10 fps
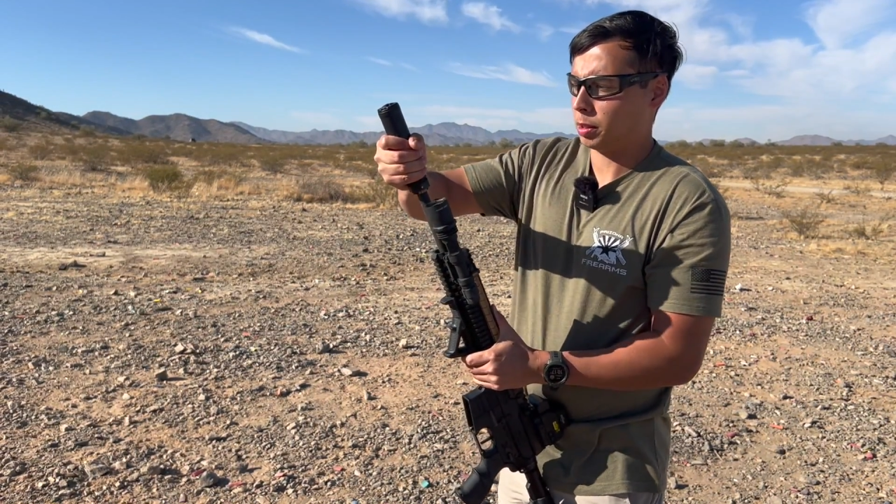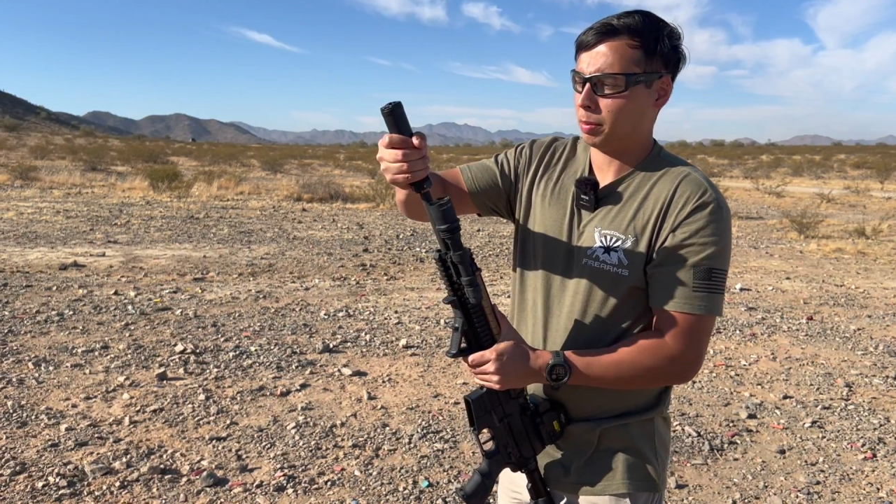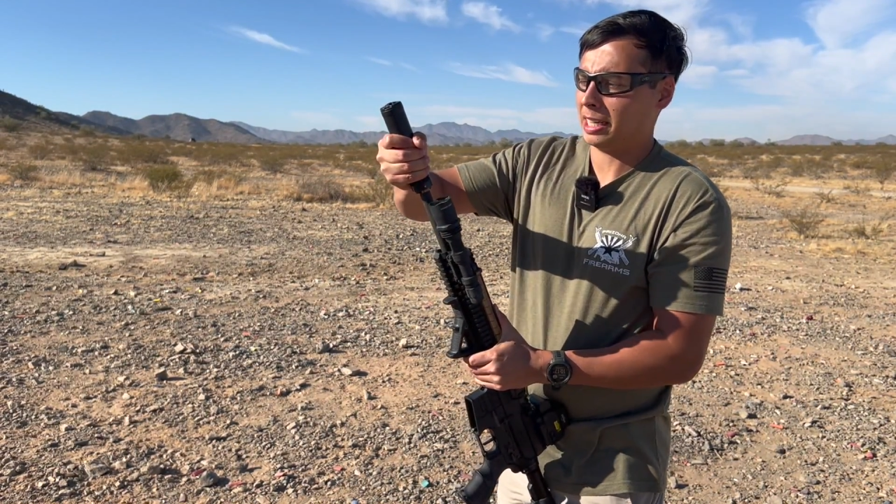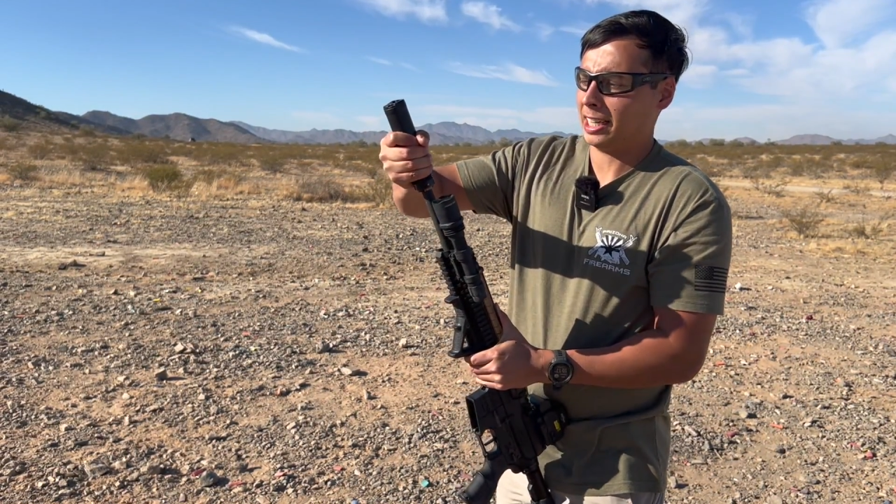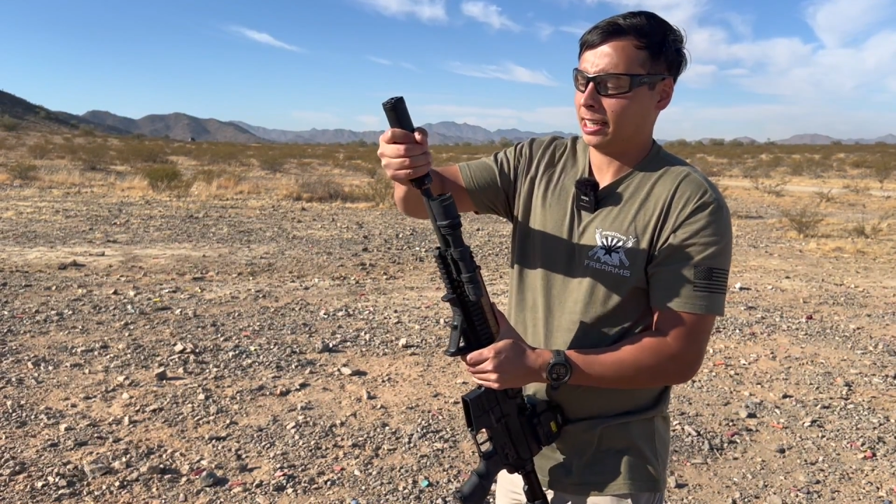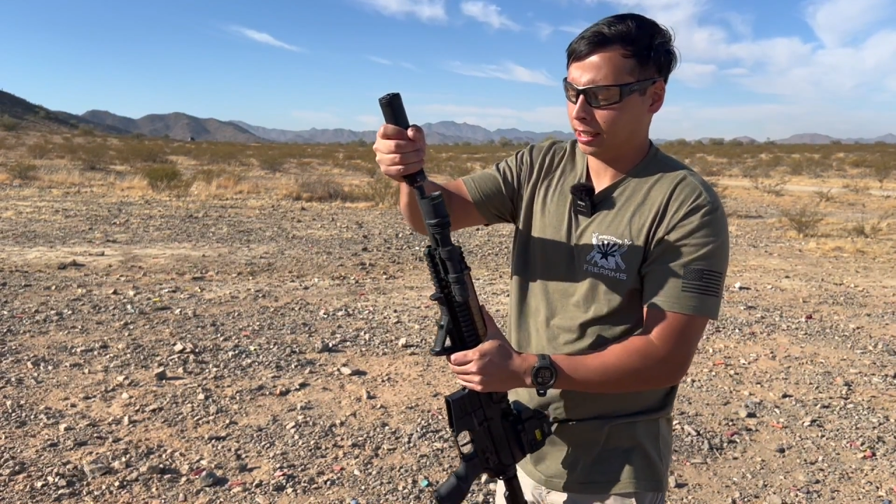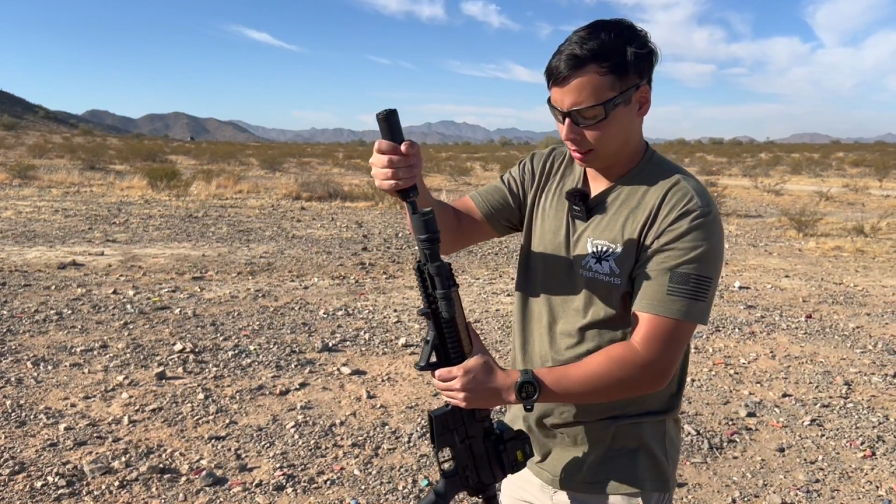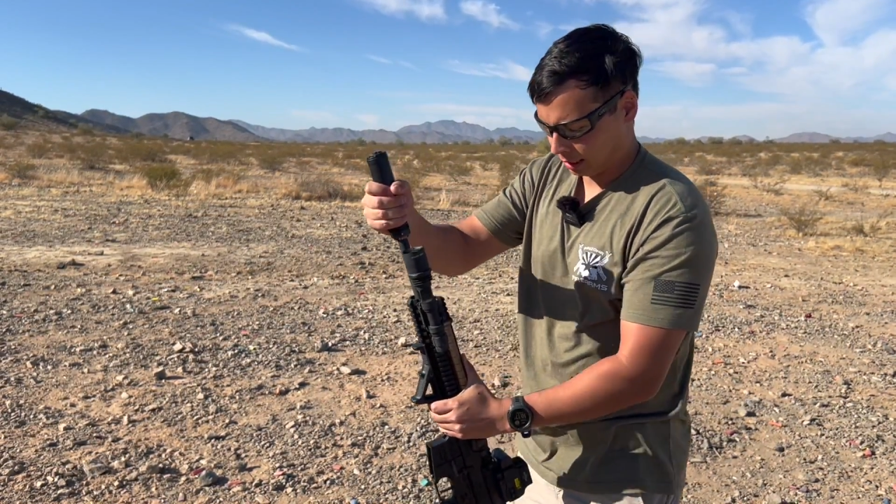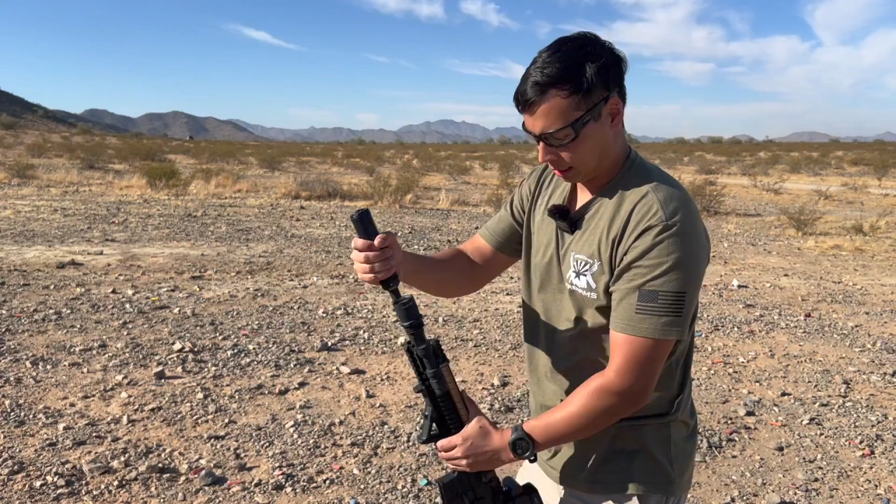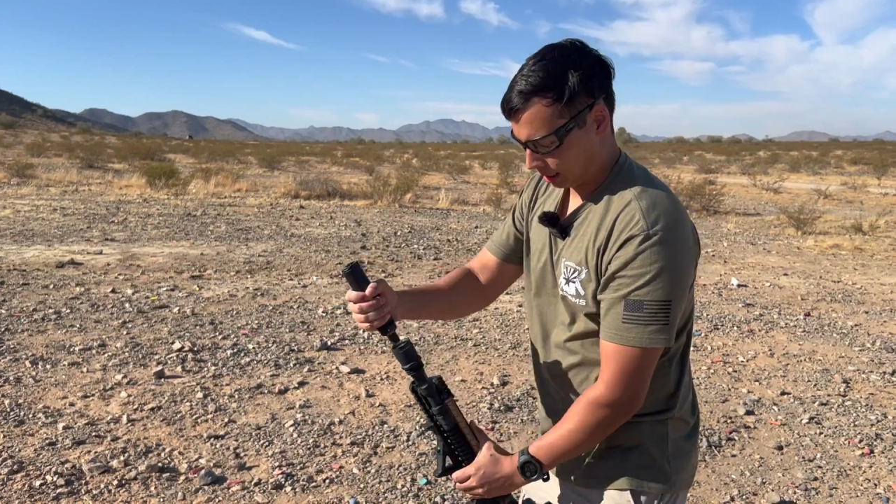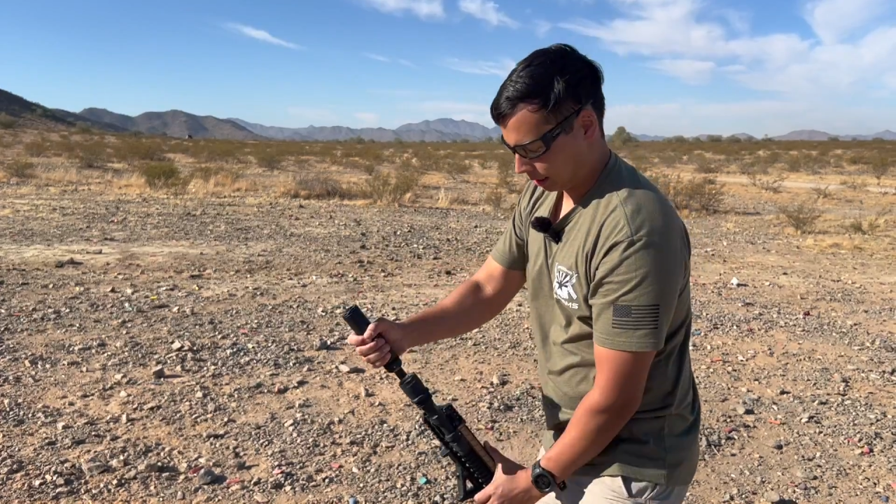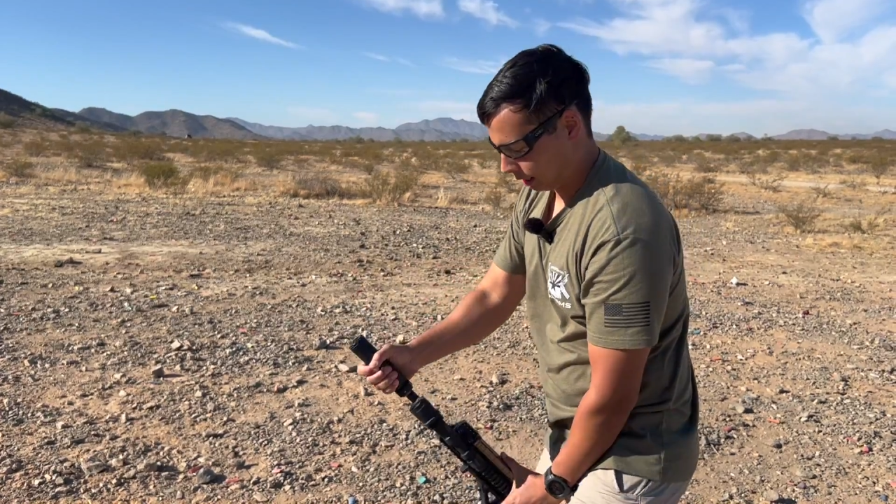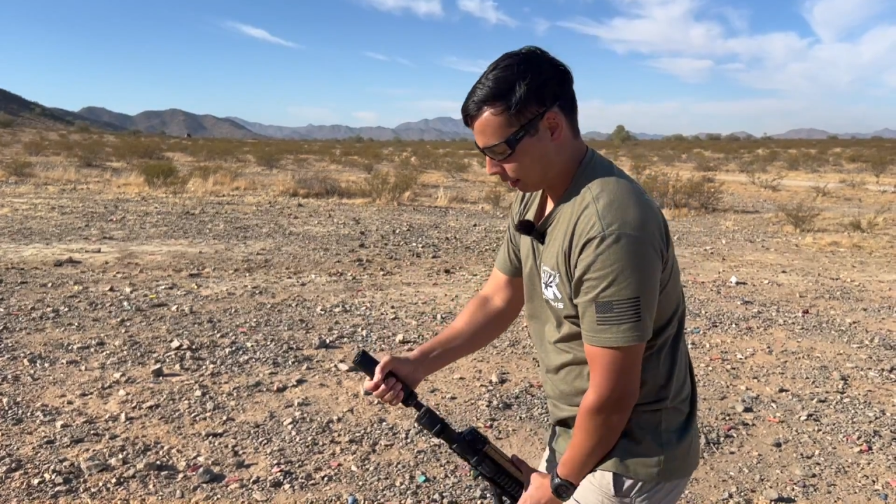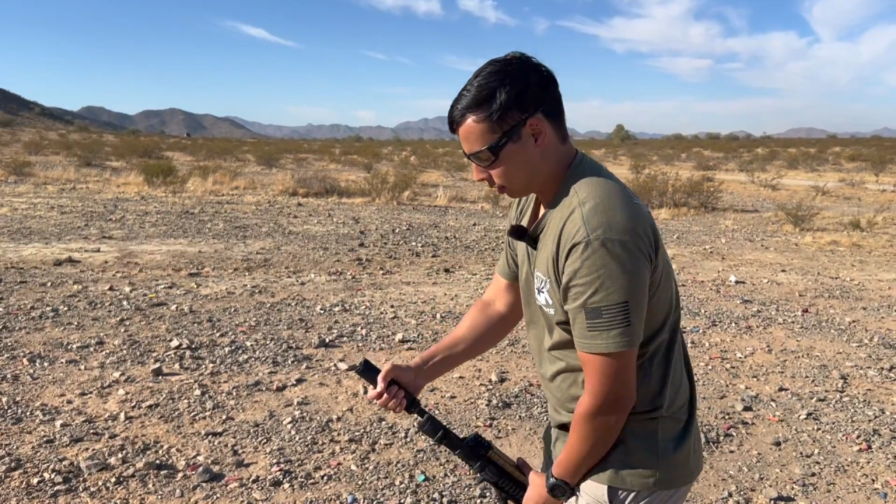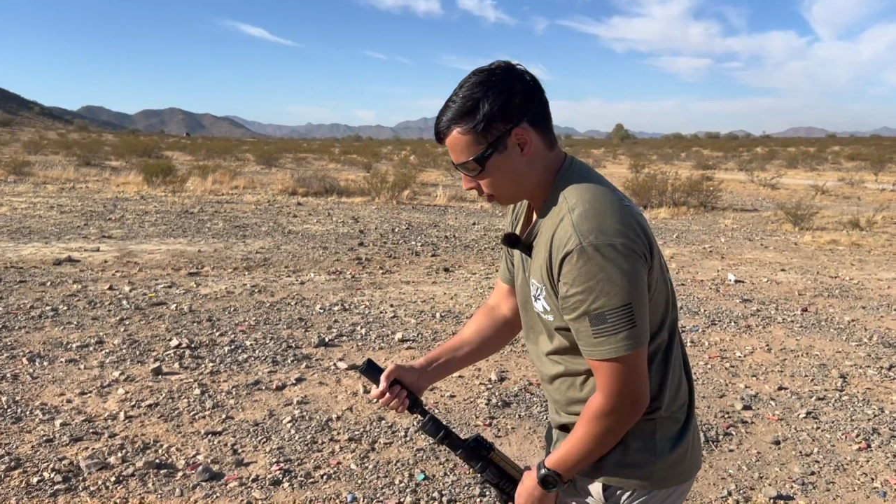is maintaining.
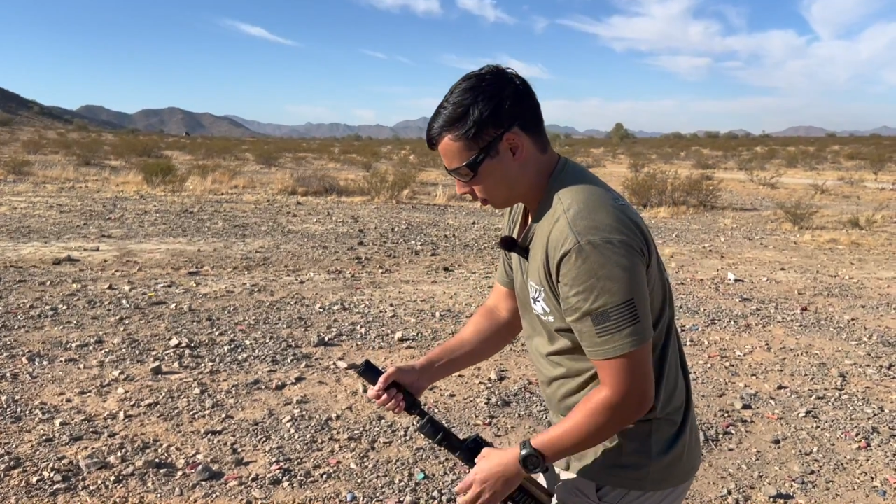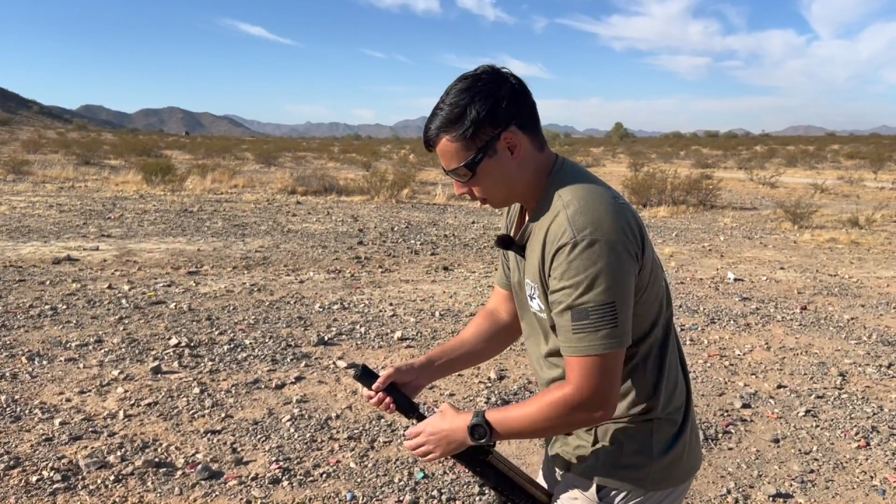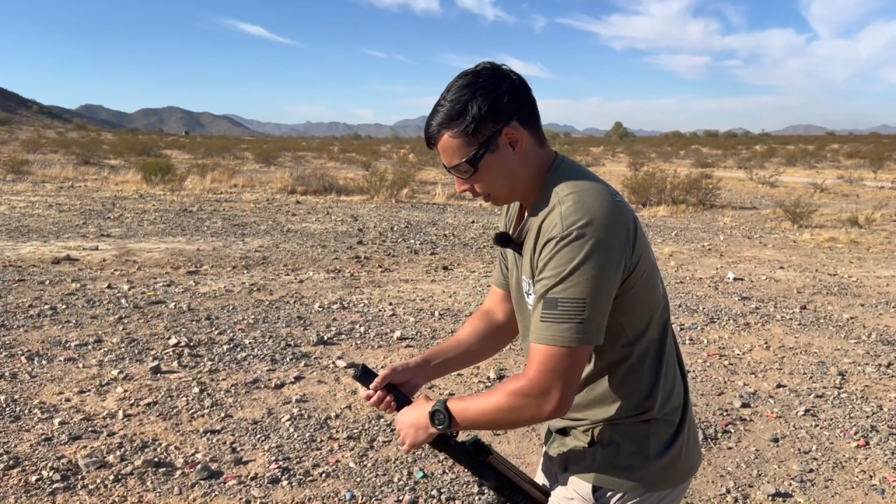Take this off.